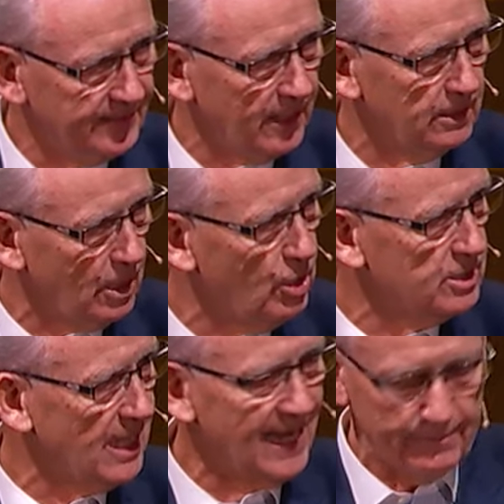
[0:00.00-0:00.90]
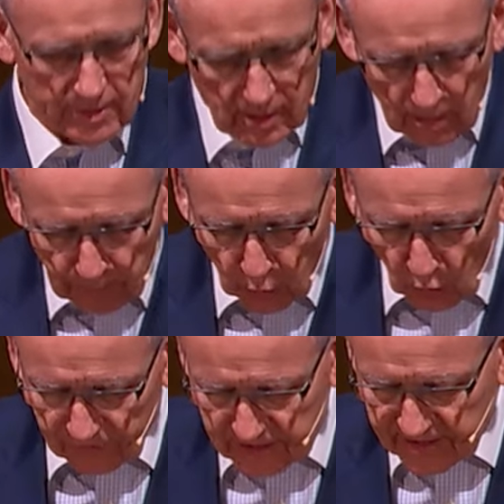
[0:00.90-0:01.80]
there alongside him and
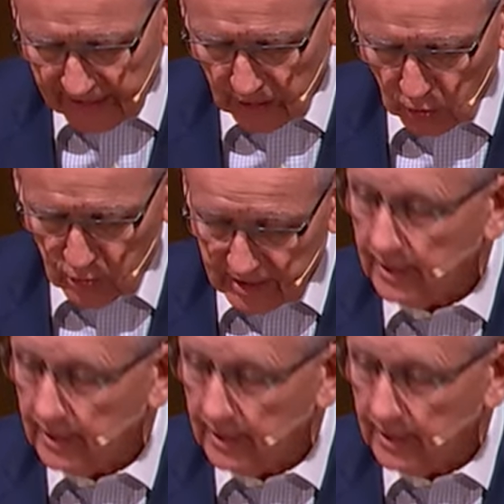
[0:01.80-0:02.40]
pull this thing loose,